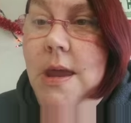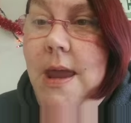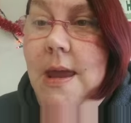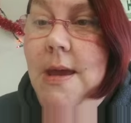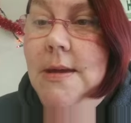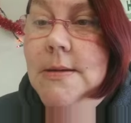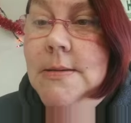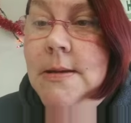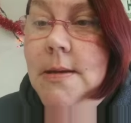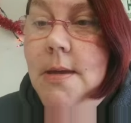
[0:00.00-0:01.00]

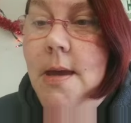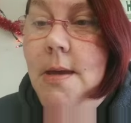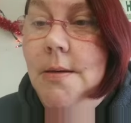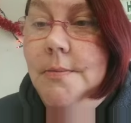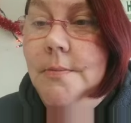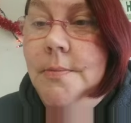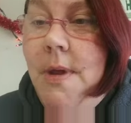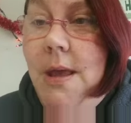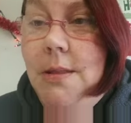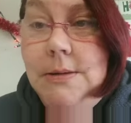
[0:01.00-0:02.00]
And
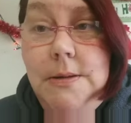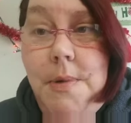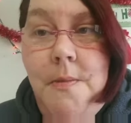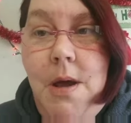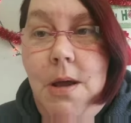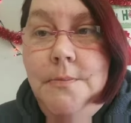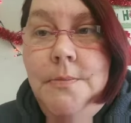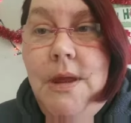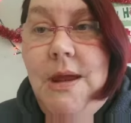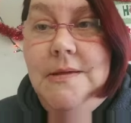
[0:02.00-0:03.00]
I looked at my
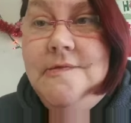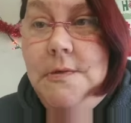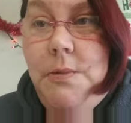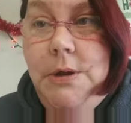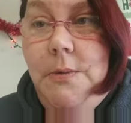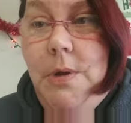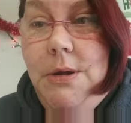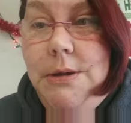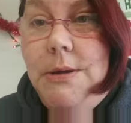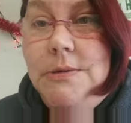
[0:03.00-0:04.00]
mom and I said, what do you
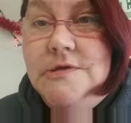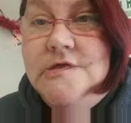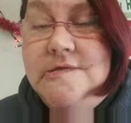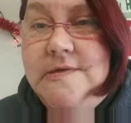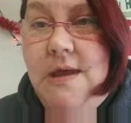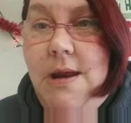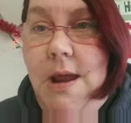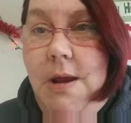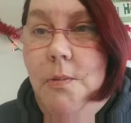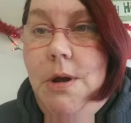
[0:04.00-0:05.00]
want to do? And she said,
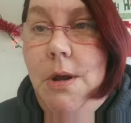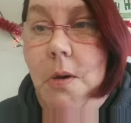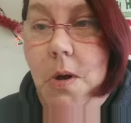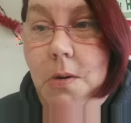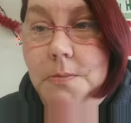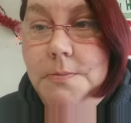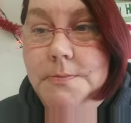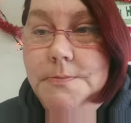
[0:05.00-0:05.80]
I want to go home.